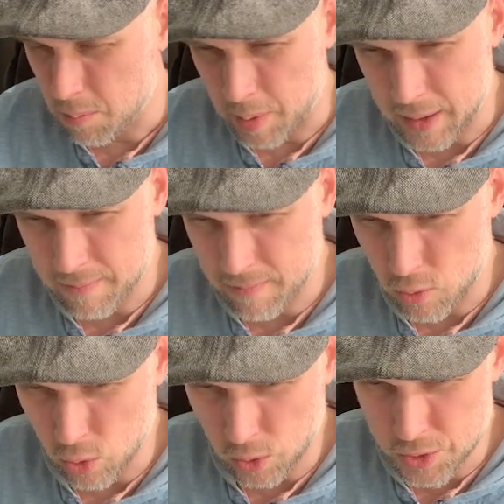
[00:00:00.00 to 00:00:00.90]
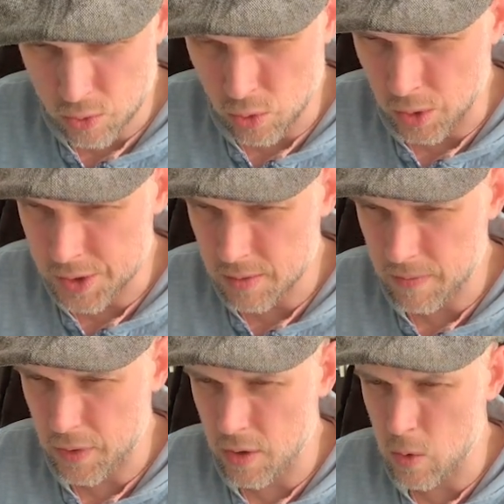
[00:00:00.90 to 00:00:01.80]
But rules are rules.
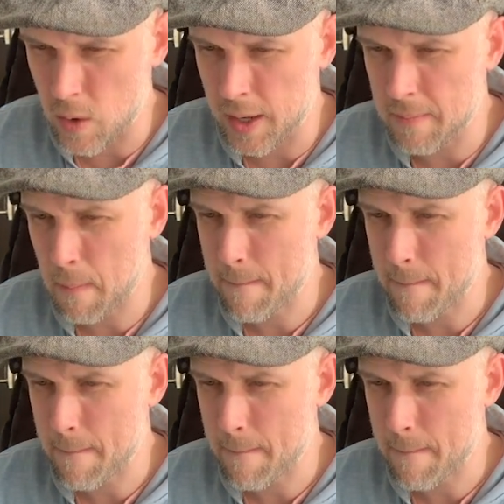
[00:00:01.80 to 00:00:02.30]
31